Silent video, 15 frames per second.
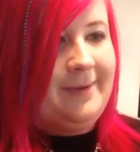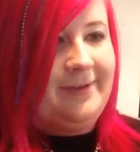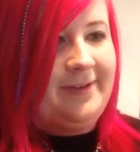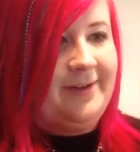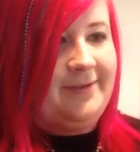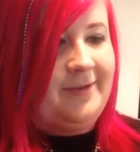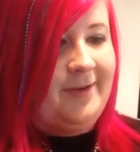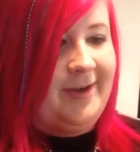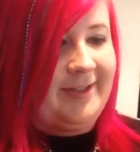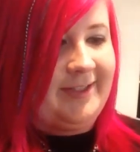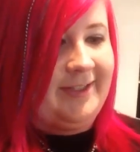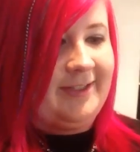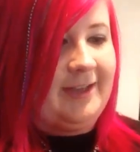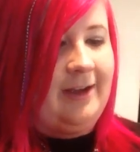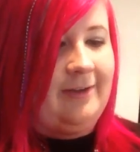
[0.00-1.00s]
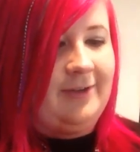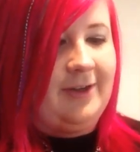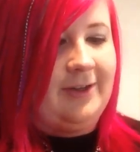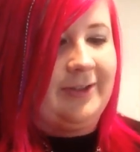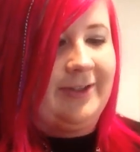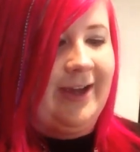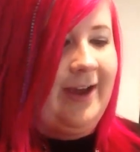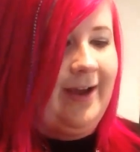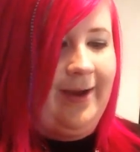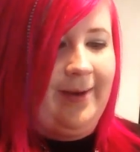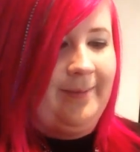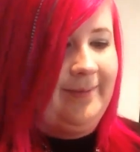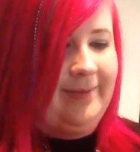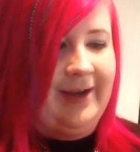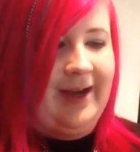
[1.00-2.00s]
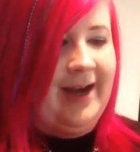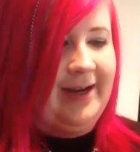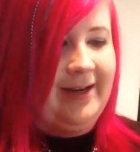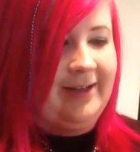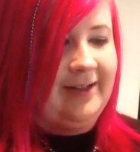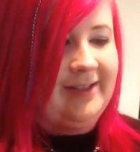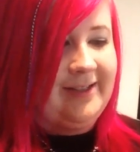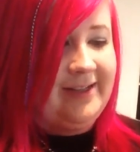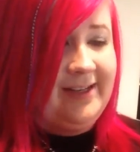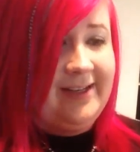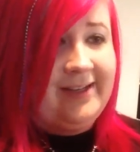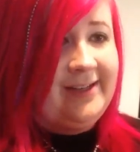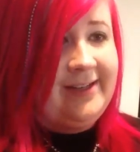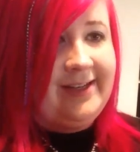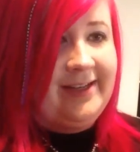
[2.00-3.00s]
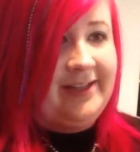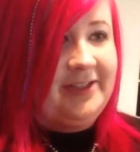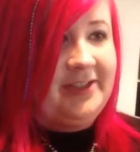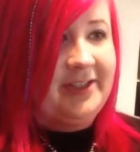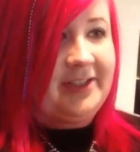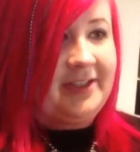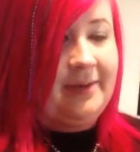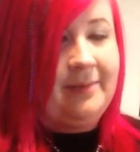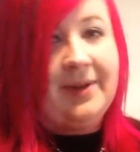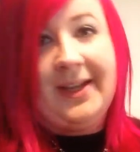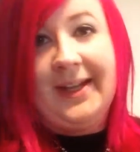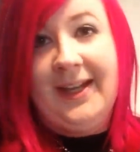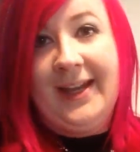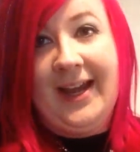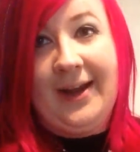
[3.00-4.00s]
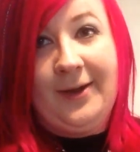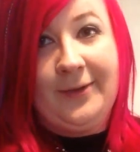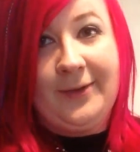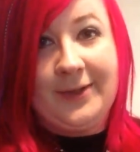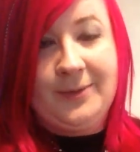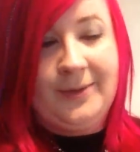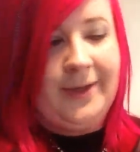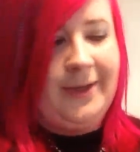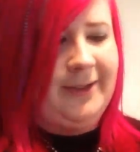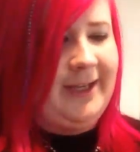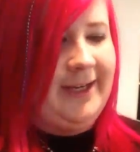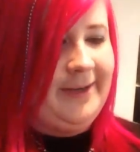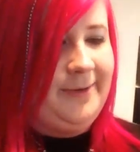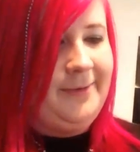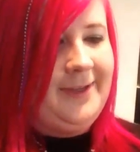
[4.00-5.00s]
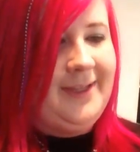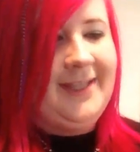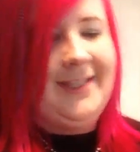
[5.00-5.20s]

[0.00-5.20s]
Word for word: of my favourite wrestlers of all time, and he's just completely out of this world. I don't think